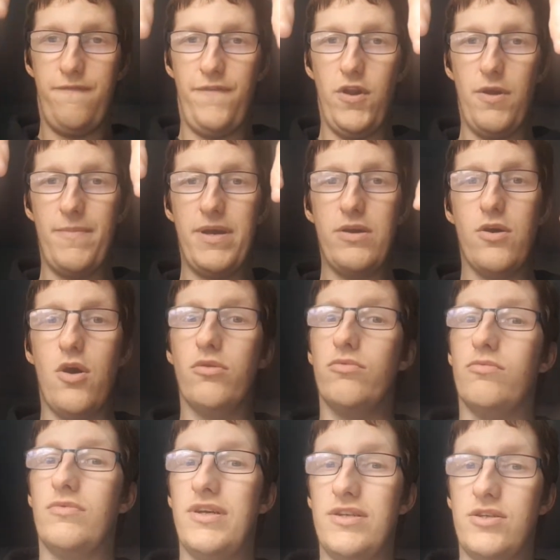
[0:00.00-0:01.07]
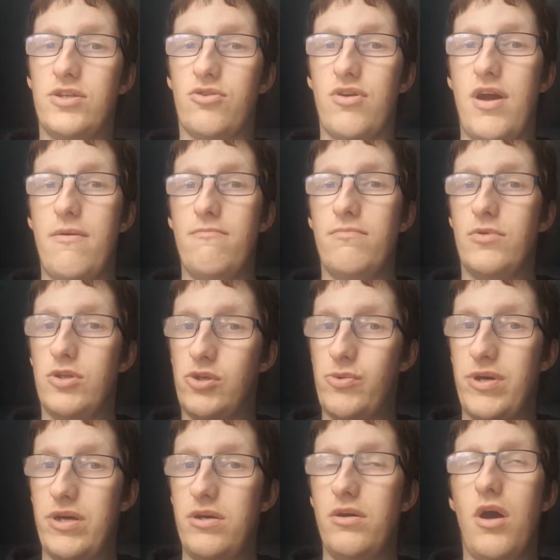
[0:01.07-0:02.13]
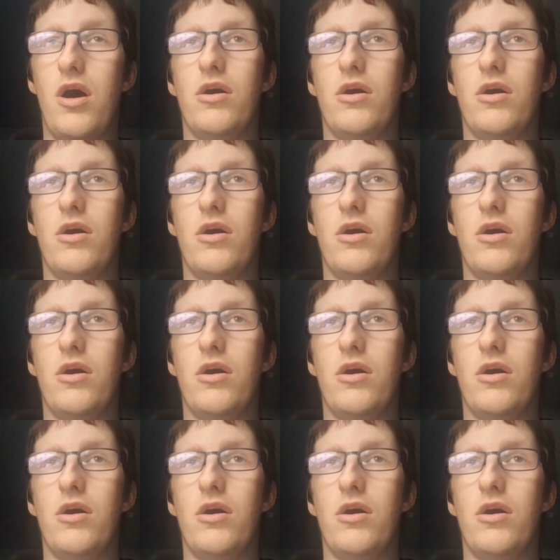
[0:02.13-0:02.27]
Follow me on Instagram and Twitter.